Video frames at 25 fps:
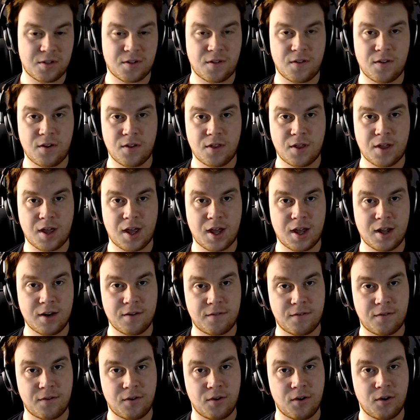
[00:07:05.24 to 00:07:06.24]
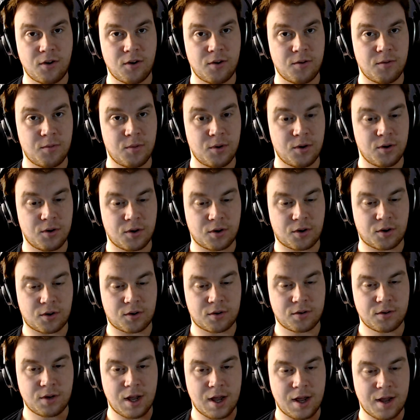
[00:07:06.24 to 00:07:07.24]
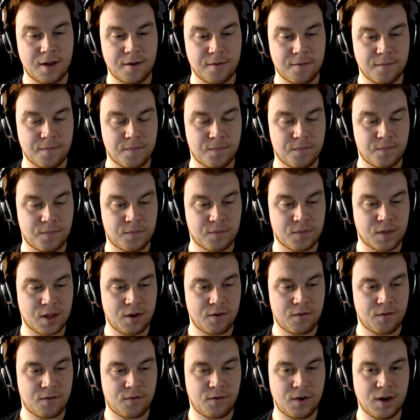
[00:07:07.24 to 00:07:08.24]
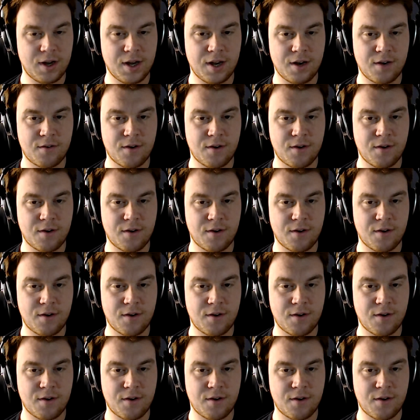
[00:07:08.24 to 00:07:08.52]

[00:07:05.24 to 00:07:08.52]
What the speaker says: on the other hand, for more 3D